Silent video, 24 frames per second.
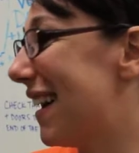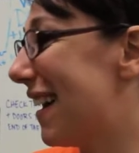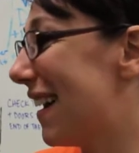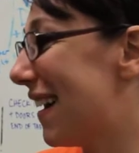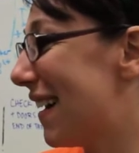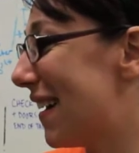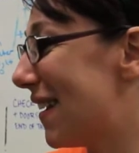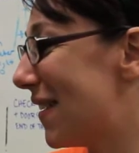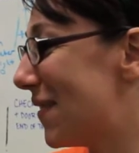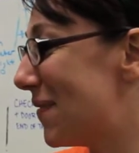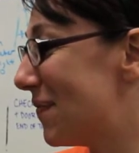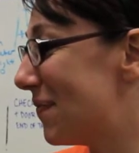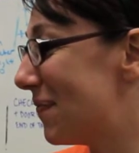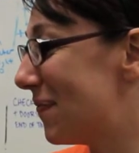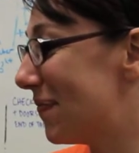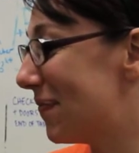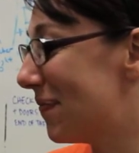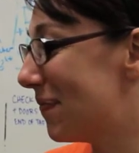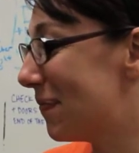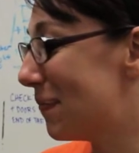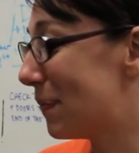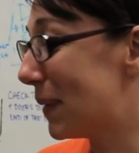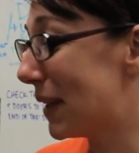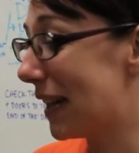um,
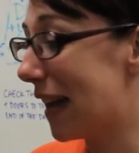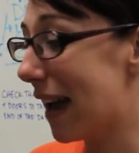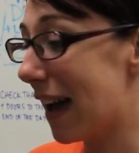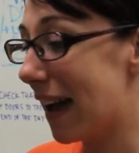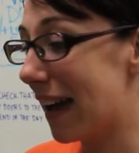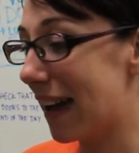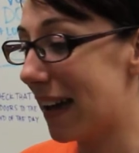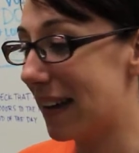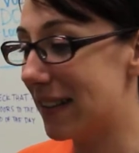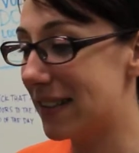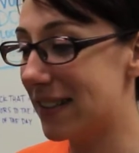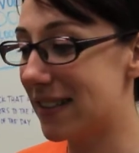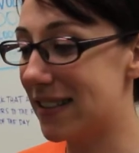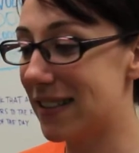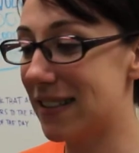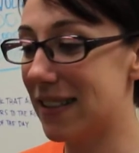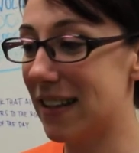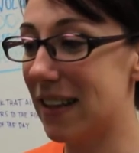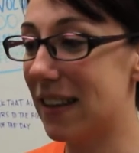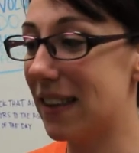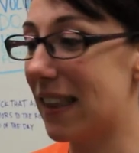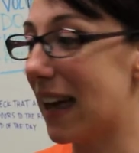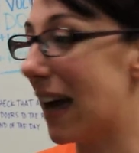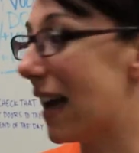but yeah,
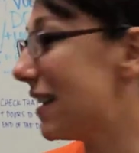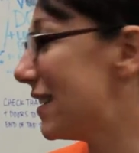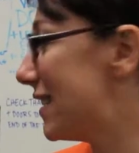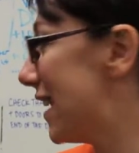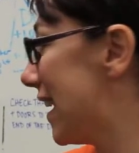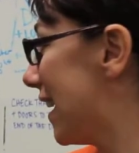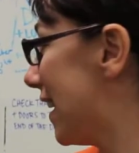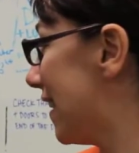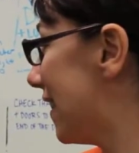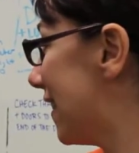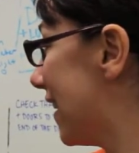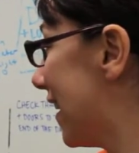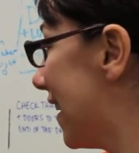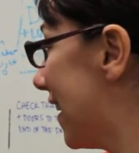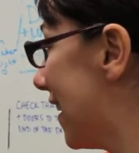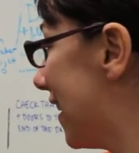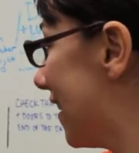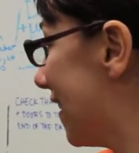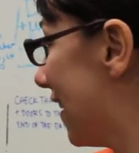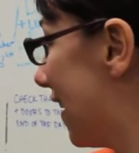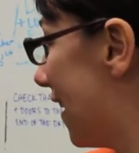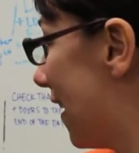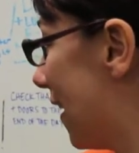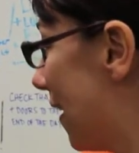it's that day
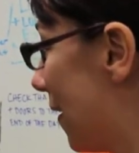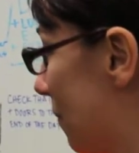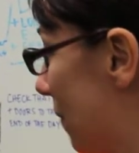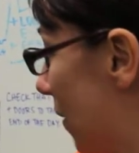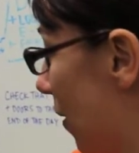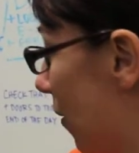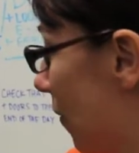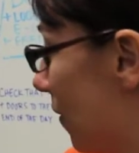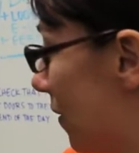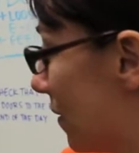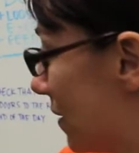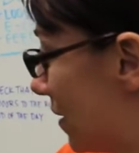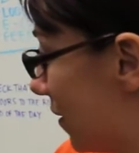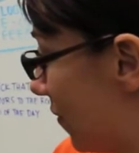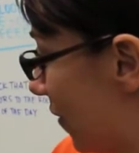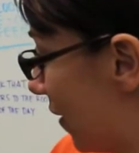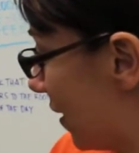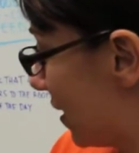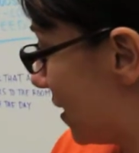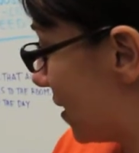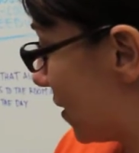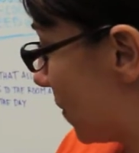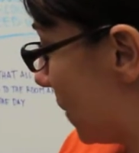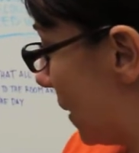that um, oh, there's a
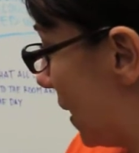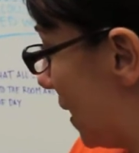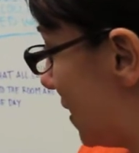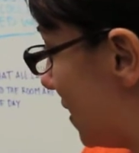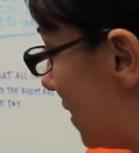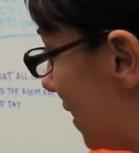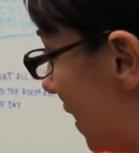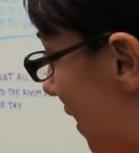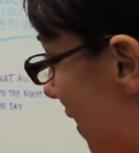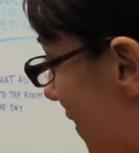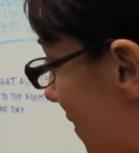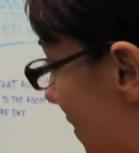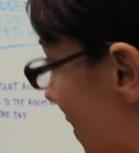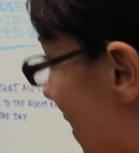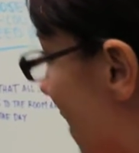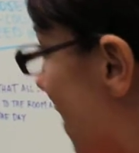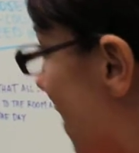very squeaky sneeze